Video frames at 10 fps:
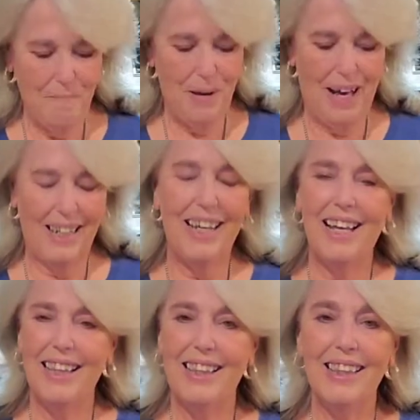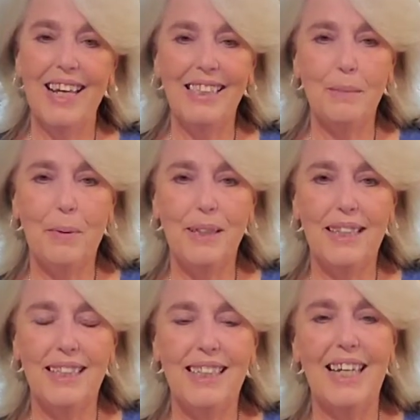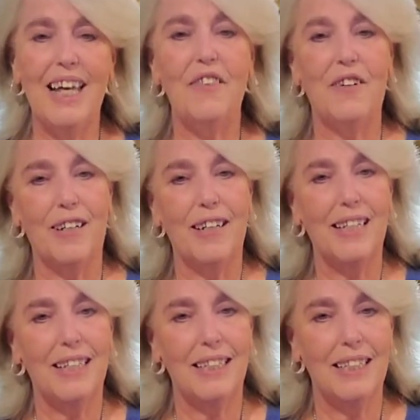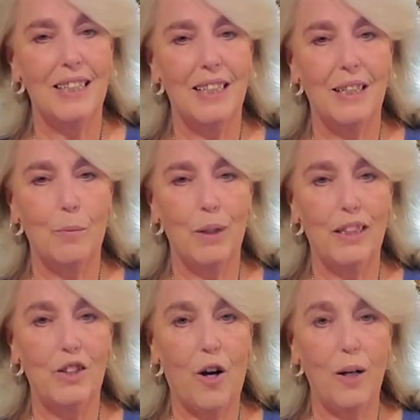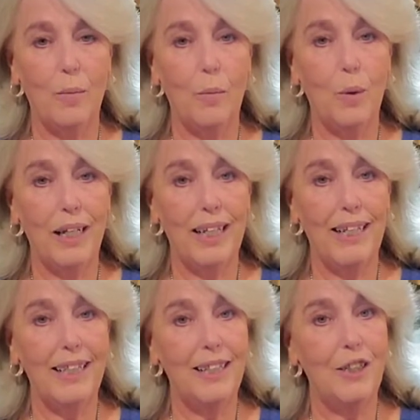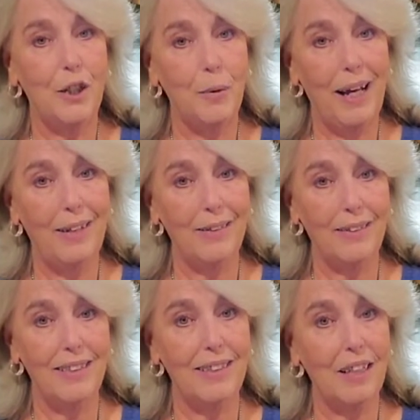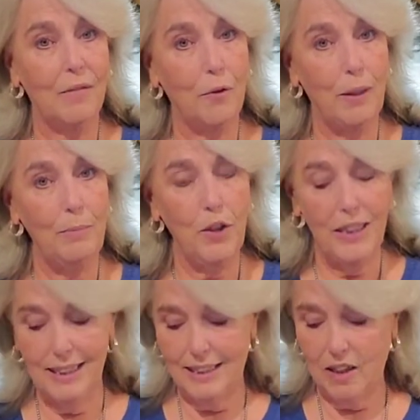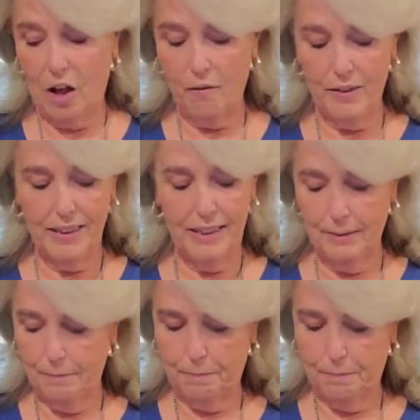But let's put this together. We start with 2 ounces of cream cheese softened,